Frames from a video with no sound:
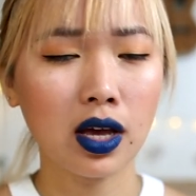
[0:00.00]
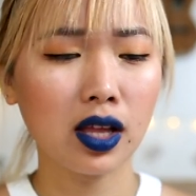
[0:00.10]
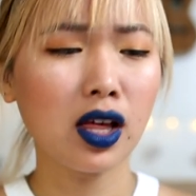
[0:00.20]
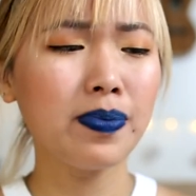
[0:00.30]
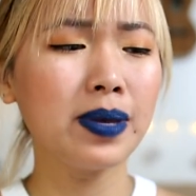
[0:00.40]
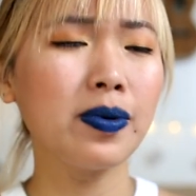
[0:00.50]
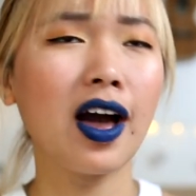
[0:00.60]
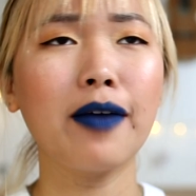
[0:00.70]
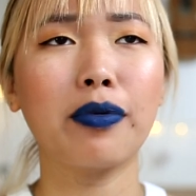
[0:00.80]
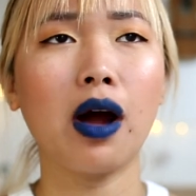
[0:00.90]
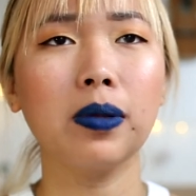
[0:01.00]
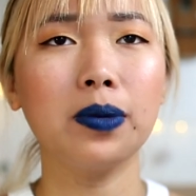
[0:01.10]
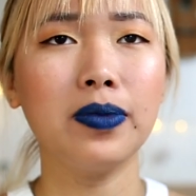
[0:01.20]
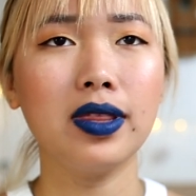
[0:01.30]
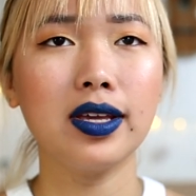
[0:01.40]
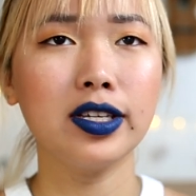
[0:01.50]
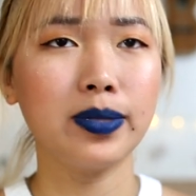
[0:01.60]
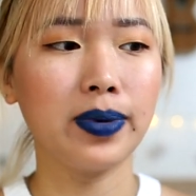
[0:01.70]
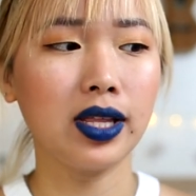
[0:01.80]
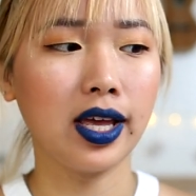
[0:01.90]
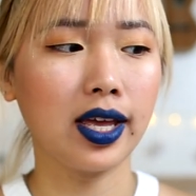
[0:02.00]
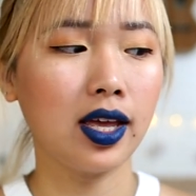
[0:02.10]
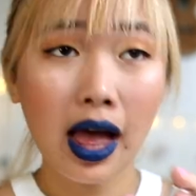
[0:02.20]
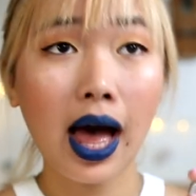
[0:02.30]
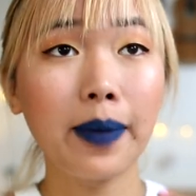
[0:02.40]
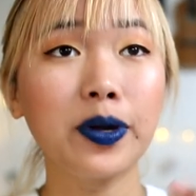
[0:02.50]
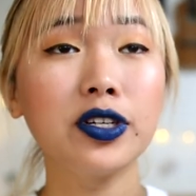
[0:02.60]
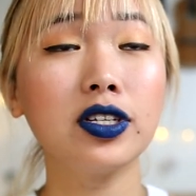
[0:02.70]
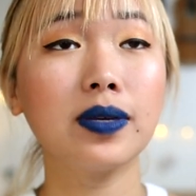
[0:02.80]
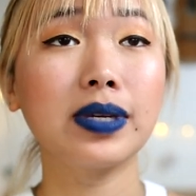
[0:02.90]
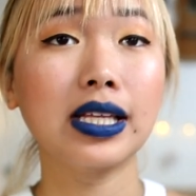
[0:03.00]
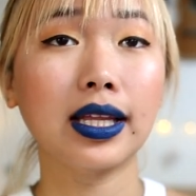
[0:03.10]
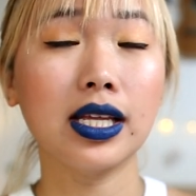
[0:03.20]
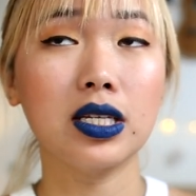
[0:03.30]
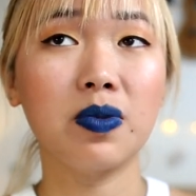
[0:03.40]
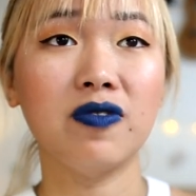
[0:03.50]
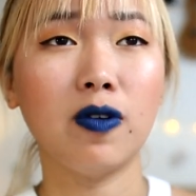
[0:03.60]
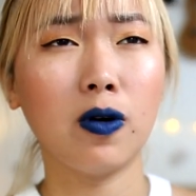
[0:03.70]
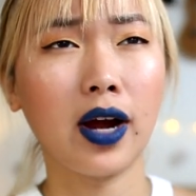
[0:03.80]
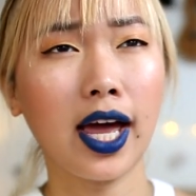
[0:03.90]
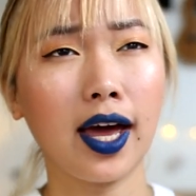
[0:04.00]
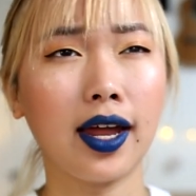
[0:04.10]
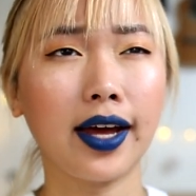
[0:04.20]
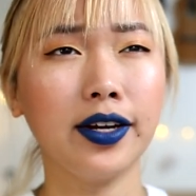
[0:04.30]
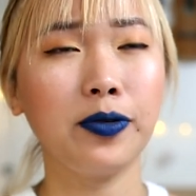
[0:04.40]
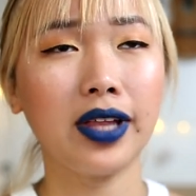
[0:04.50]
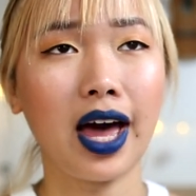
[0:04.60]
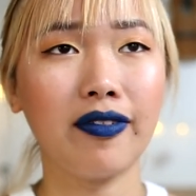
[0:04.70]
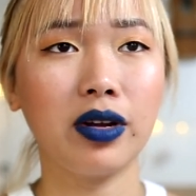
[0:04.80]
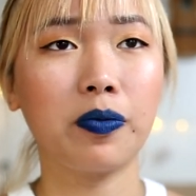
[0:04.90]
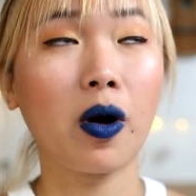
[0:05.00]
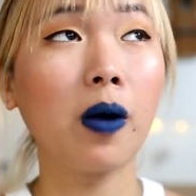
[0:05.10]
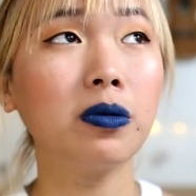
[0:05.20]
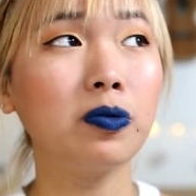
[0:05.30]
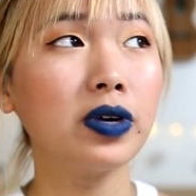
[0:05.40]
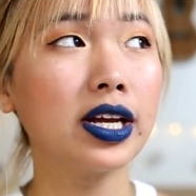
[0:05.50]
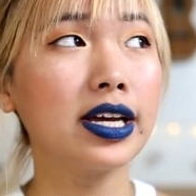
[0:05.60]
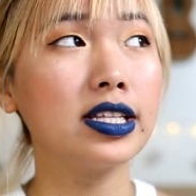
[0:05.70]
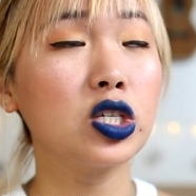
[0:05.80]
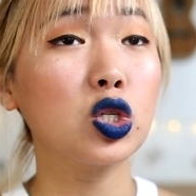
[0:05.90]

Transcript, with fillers: A lot of people have problem with this, but like I purchased something like this before and I didn't really have any problem with it.